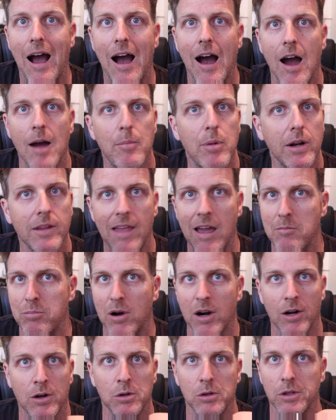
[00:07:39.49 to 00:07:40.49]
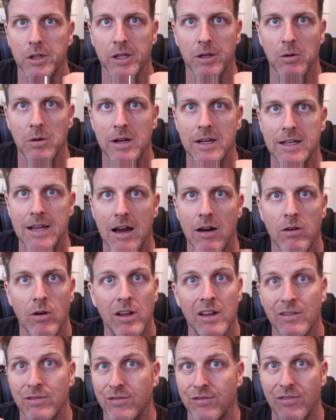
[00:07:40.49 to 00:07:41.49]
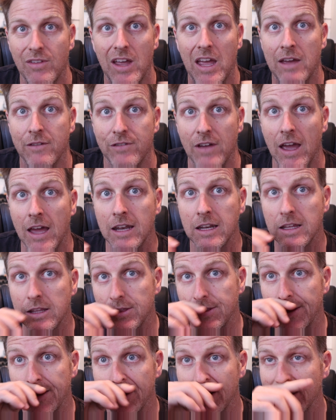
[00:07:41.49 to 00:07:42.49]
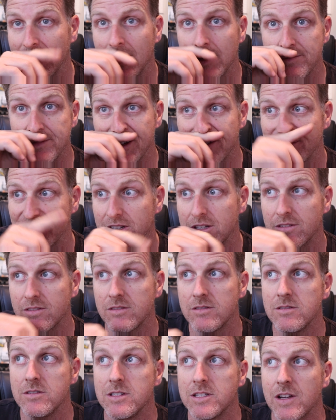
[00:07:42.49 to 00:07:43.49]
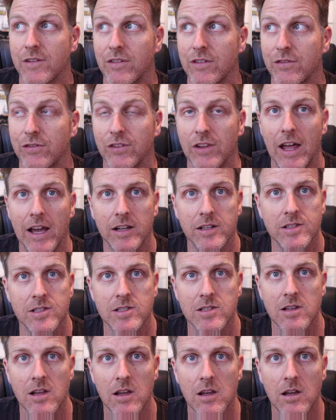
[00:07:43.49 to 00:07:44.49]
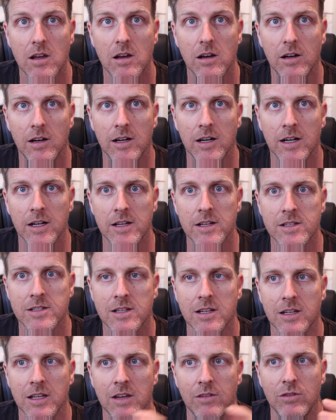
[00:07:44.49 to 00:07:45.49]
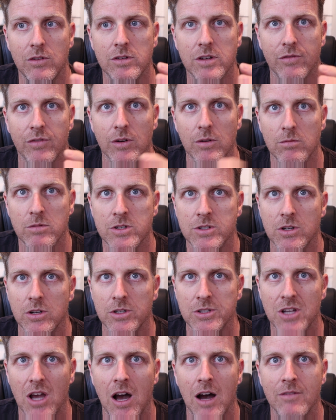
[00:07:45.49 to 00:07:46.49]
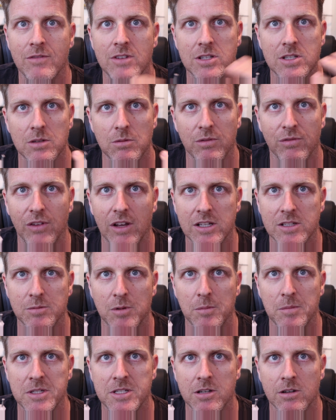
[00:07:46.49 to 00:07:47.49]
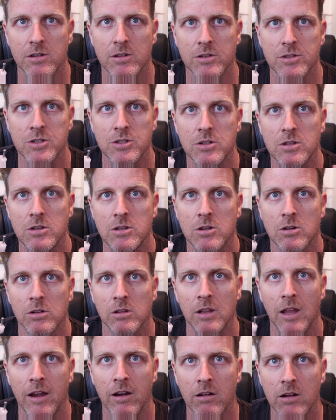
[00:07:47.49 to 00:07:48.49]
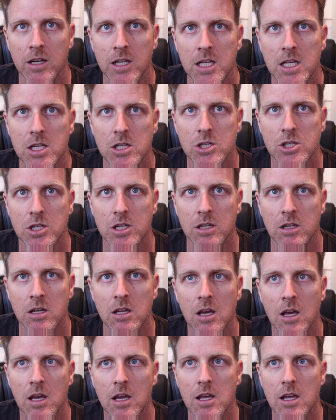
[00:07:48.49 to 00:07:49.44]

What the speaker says: I bring that part cooling way down if anything. Different flex is going to give you different results. Obviously with flexible materials, your layer adhesion